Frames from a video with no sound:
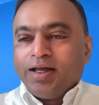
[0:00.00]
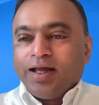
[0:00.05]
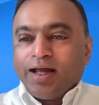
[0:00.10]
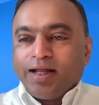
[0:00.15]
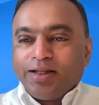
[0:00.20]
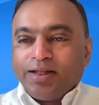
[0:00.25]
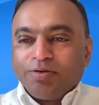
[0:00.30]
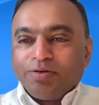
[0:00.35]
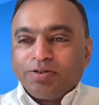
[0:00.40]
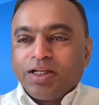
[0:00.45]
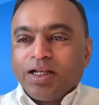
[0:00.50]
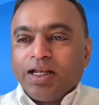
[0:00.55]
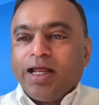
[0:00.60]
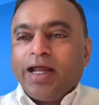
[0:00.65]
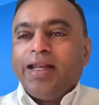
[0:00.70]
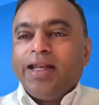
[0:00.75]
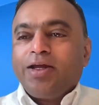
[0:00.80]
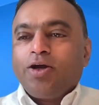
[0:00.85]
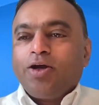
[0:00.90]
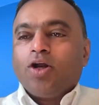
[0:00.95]
And there was a
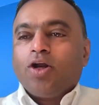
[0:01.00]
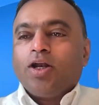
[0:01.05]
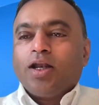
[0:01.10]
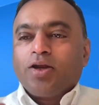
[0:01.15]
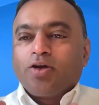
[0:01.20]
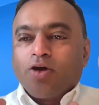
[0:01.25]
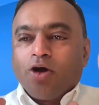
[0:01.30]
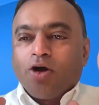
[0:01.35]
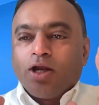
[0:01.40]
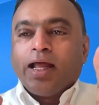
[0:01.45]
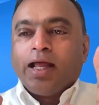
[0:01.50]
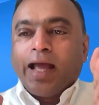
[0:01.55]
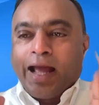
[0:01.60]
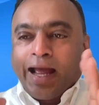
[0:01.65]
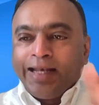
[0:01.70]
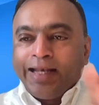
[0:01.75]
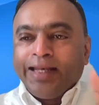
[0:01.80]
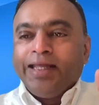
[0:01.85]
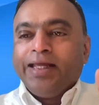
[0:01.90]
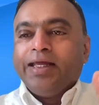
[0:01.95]
lady called
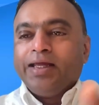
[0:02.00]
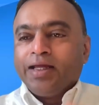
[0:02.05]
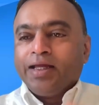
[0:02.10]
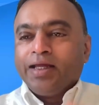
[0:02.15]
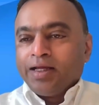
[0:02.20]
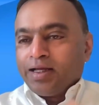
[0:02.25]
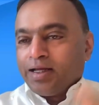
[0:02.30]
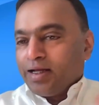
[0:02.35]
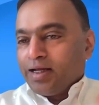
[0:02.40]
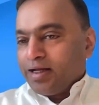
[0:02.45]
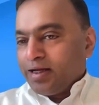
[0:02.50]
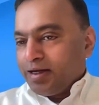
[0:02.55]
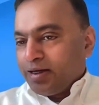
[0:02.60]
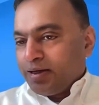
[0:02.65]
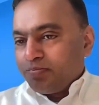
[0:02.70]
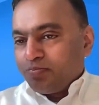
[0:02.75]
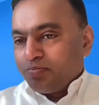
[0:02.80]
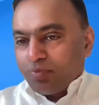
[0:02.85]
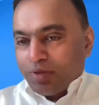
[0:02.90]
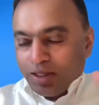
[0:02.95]
Annie.
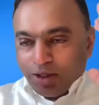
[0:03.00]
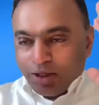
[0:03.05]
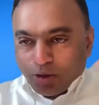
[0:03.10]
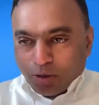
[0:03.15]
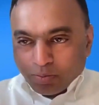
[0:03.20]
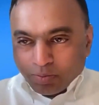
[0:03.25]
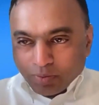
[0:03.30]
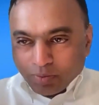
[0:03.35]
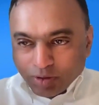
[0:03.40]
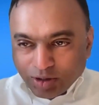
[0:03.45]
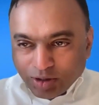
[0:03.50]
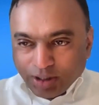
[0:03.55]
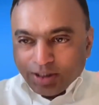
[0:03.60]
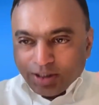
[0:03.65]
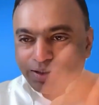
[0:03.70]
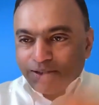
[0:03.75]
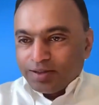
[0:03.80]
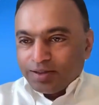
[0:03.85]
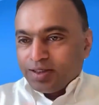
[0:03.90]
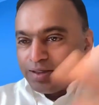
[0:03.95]

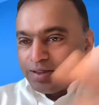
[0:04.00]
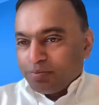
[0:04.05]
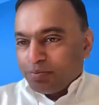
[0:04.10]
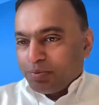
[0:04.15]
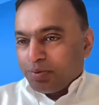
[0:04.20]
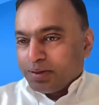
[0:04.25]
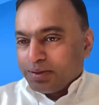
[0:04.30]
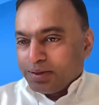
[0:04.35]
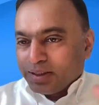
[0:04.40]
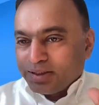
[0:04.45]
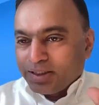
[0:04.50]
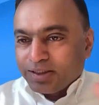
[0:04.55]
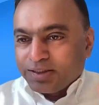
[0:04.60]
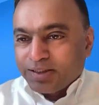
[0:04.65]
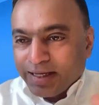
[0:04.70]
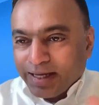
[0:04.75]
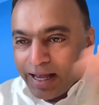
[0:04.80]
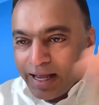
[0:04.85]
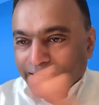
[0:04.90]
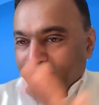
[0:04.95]
But they're just
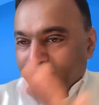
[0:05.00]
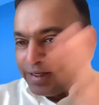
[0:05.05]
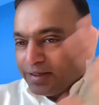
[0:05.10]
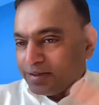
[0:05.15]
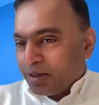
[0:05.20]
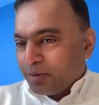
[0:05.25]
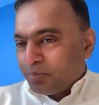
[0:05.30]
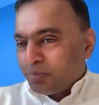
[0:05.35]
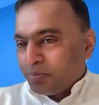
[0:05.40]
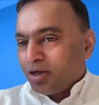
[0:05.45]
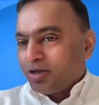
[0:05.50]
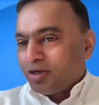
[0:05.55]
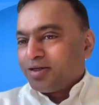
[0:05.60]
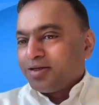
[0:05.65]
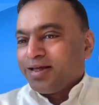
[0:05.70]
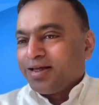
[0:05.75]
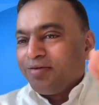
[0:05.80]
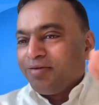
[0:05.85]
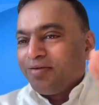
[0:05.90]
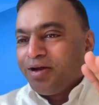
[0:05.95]
saying Annie. I'm not
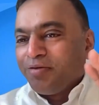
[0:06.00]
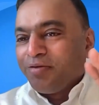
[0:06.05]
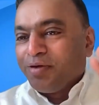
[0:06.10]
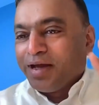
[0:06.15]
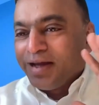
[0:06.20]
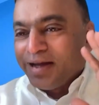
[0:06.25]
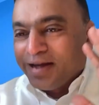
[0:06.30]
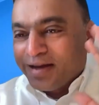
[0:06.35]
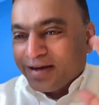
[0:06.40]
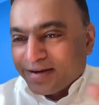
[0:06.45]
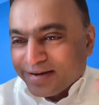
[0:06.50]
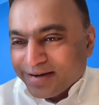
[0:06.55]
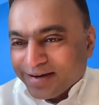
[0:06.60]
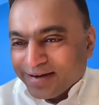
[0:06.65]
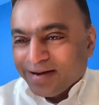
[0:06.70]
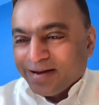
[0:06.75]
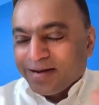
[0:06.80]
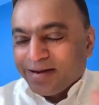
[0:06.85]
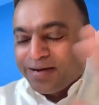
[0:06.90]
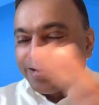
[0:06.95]
giving away
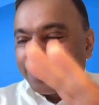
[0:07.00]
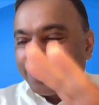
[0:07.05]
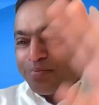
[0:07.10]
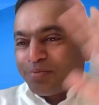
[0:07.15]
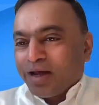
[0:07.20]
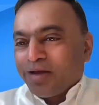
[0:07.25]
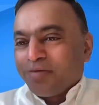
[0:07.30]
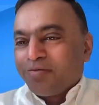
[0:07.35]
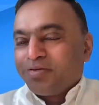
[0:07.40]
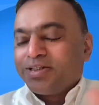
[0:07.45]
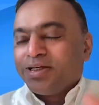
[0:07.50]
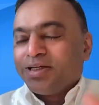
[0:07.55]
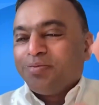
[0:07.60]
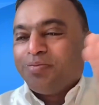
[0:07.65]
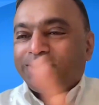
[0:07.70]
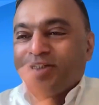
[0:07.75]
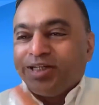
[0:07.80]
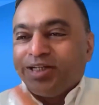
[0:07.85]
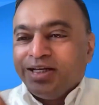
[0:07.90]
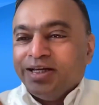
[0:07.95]
her privacy,
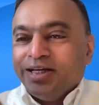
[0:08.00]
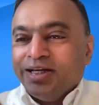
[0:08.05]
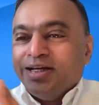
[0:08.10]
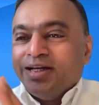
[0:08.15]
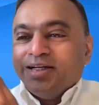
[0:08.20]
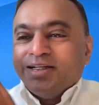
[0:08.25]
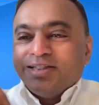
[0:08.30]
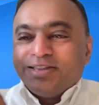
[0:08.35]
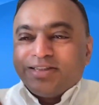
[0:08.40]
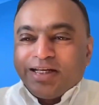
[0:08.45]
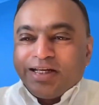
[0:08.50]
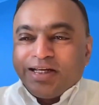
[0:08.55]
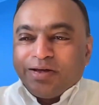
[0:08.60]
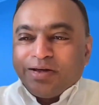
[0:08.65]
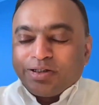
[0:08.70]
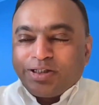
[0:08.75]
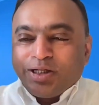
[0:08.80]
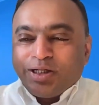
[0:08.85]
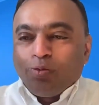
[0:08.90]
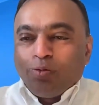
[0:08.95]
but
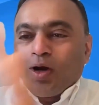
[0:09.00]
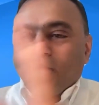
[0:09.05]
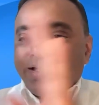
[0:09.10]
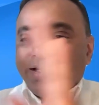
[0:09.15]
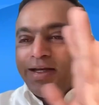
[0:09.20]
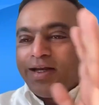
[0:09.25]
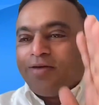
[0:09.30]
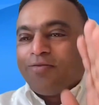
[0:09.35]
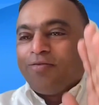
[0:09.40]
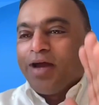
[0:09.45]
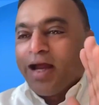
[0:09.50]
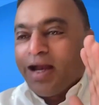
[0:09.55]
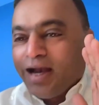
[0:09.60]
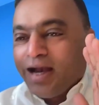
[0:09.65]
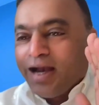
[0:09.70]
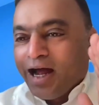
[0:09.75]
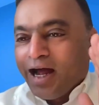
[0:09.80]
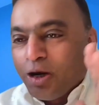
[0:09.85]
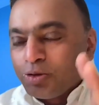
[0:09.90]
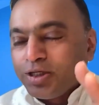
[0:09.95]
she worked in a
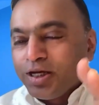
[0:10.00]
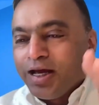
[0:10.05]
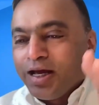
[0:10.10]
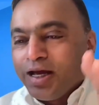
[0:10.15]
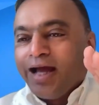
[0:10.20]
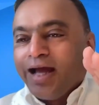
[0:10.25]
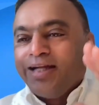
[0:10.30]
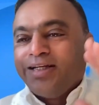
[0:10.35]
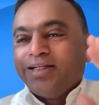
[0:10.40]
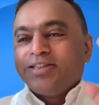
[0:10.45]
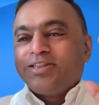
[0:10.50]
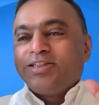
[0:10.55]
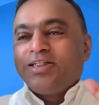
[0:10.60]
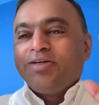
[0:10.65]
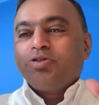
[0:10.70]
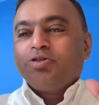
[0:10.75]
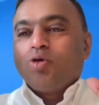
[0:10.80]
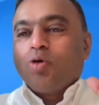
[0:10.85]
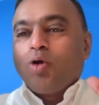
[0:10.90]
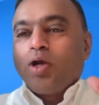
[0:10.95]
warehouse, and she
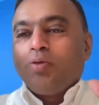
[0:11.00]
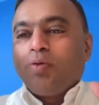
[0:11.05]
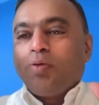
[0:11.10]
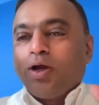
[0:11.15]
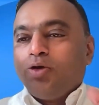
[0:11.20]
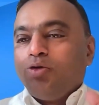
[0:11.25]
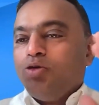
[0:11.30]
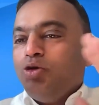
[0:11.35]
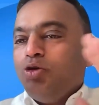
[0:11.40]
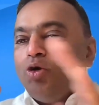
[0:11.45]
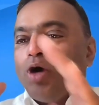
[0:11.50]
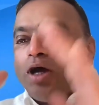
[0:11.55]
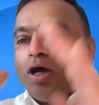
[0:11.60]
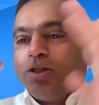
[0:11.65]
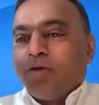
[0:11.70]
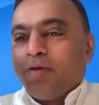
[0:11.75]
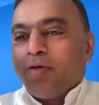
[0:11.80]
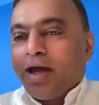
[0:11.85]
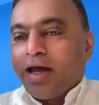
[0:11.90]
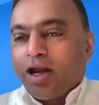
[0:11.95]
was the only one who knew how
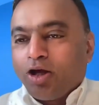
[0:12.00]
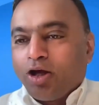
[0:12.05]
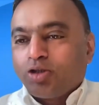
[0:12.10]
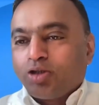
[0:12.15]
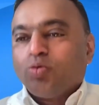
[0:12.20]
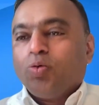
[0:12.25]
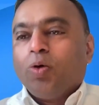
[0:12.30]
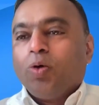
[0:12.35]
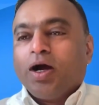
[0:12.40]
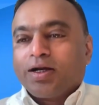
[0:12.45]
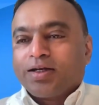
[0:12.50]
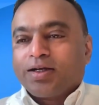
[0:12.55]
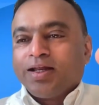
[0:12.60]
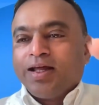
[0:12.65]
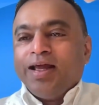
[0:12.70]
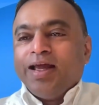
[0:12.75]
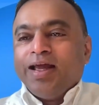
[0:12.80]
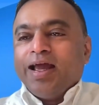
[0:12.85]
the warehouse worked.